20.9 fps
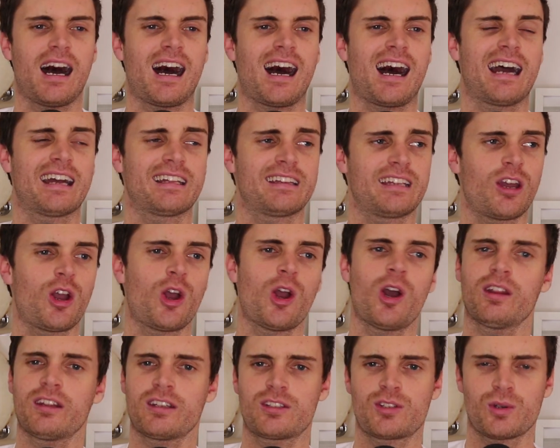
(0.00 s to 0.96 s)
in the
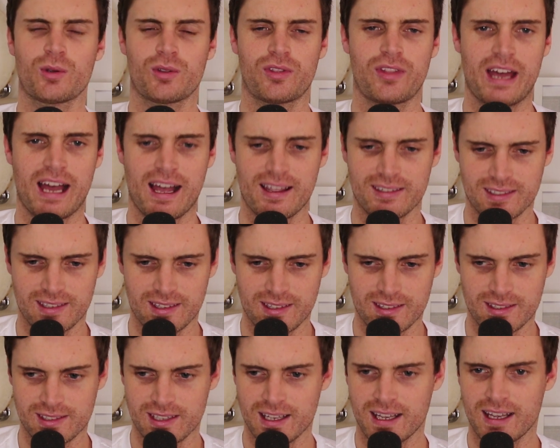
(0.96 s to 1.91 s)
early
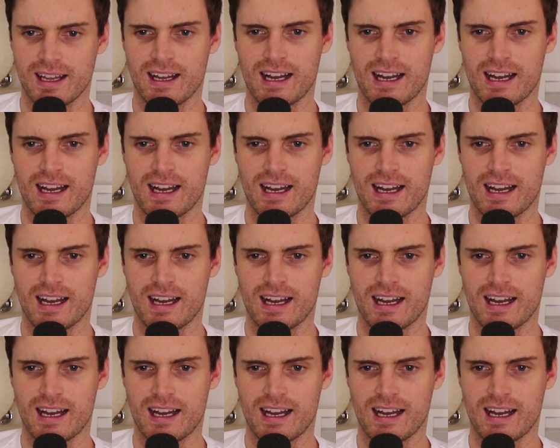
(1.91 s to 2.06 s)
2000s